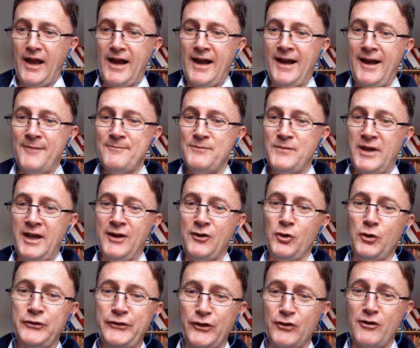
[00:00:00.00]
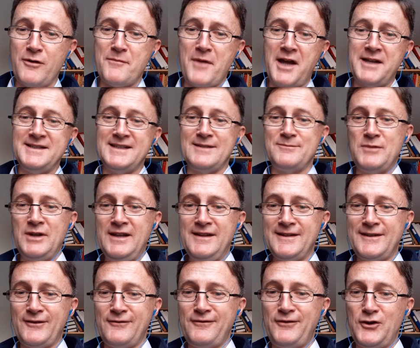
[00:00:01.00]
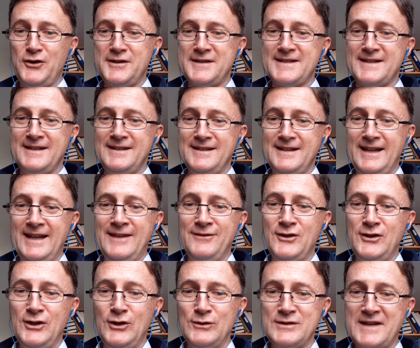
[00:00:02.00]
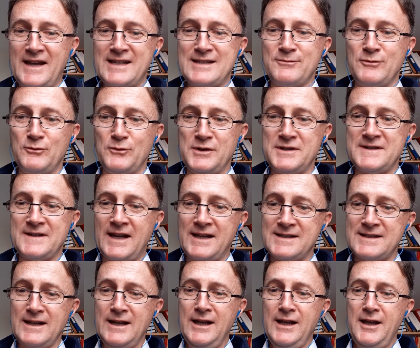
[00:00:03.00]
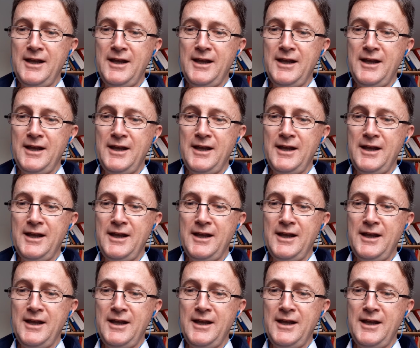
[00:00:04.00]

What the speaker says: It also reminded me, there's a verse in the New Testament which says,